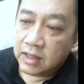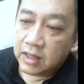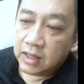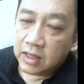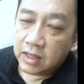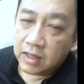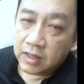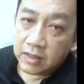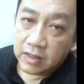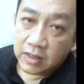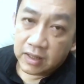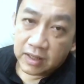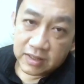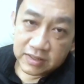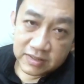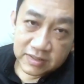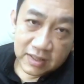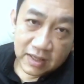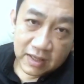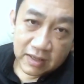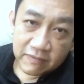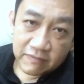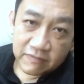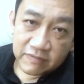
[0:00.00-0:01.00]
Uh,
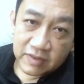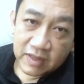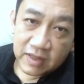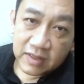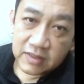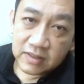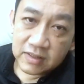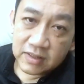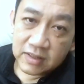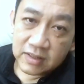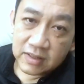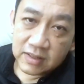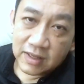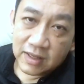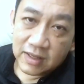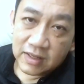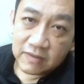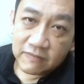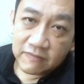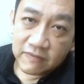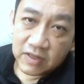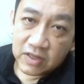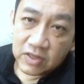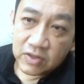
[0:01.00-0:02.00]
as I've done in
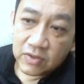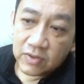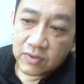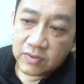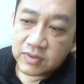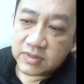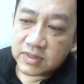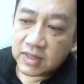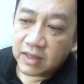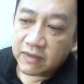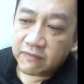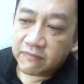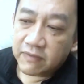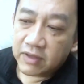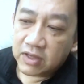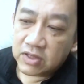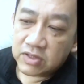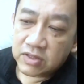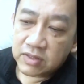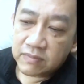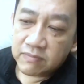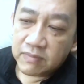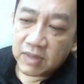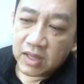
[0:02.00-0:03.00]
other videos, I've
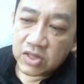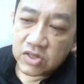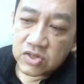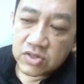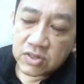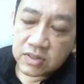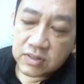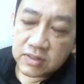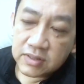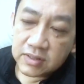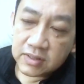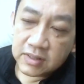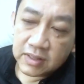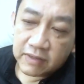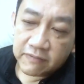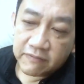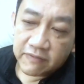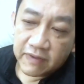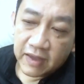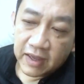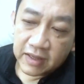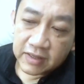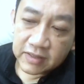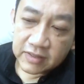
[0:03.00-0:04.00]
actually mentioned the
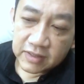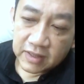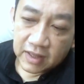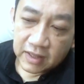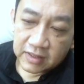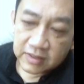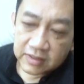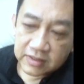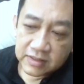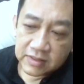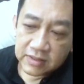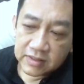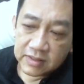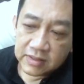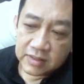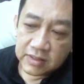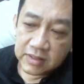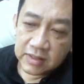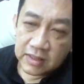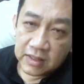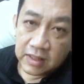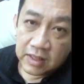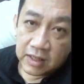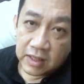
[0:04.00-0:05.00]
fact that
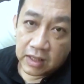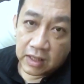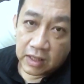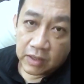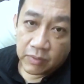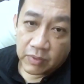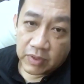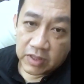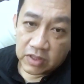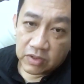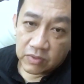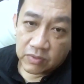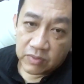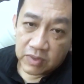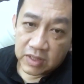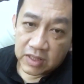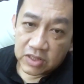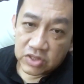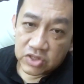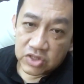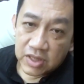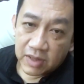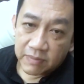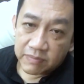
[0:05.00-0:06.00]
uh, when you
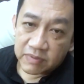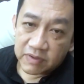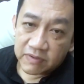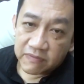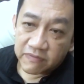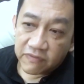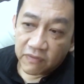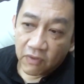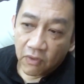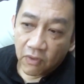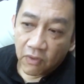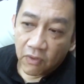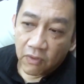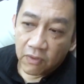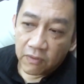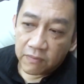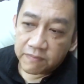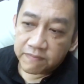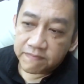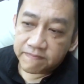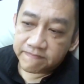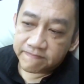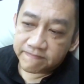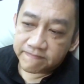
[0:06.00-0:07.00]
read chapter
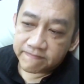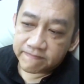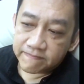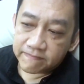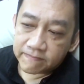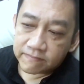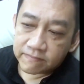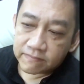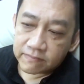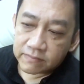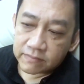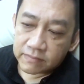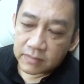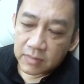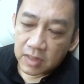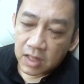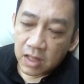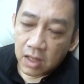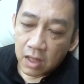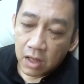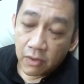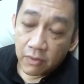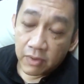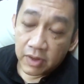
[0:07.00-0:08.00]
4
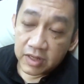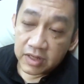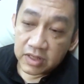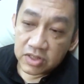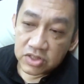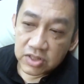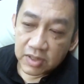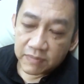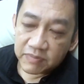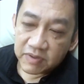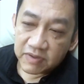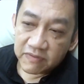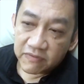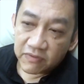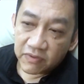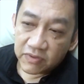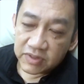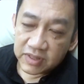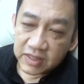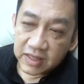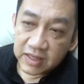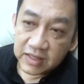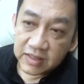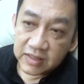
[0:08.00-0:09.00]
or rather chapter
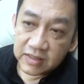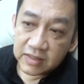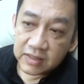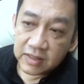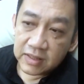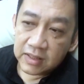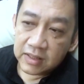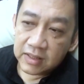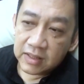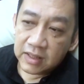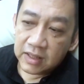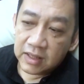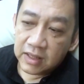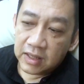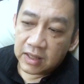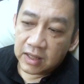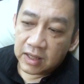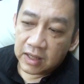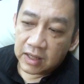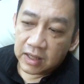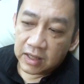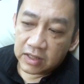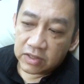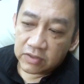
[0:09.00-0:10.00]
14,
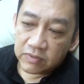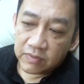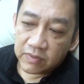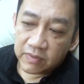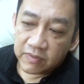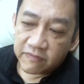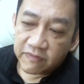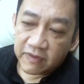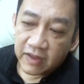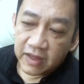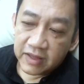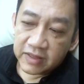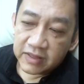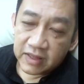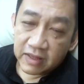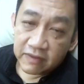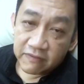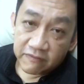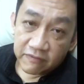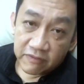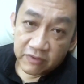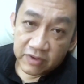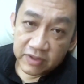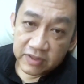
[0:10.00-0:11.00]
uh, you will find
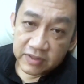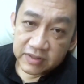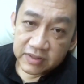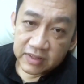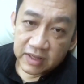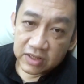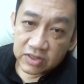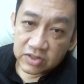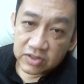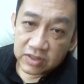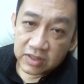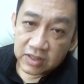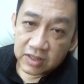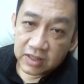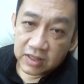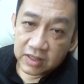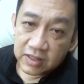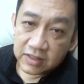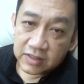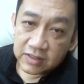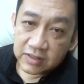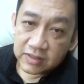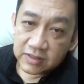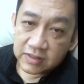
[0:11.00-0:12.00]
that verse actually
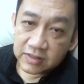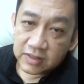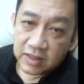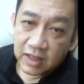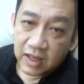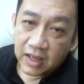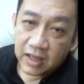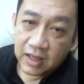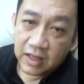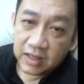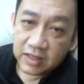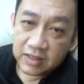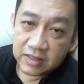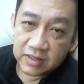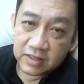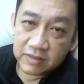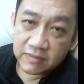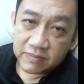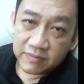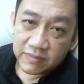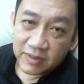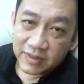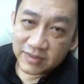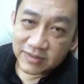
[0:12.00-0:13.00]
in Hyde,
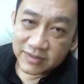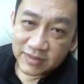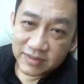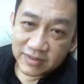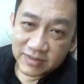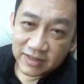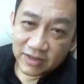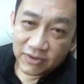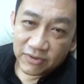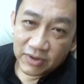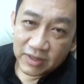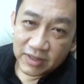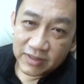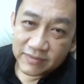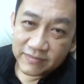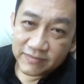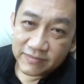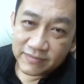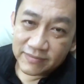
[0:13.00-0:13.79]
Pastor Derek,